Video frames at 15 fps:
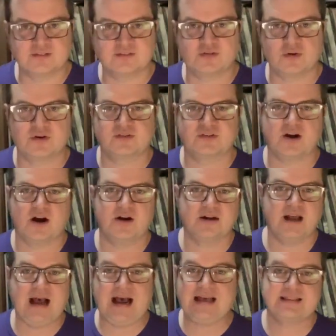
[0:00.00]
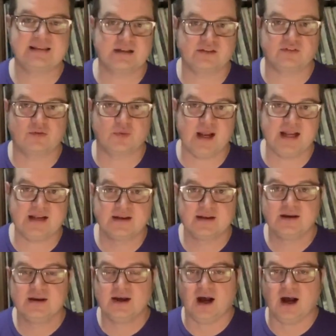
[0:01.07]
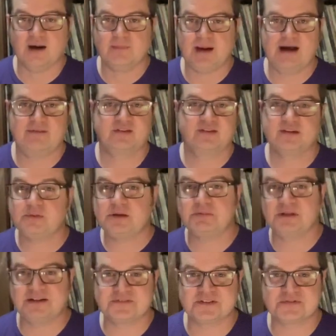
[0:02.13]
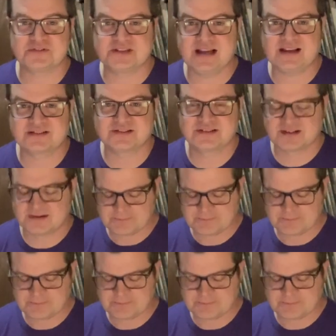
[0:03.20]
tortoise guard I think is great. Obviously people have different tastes.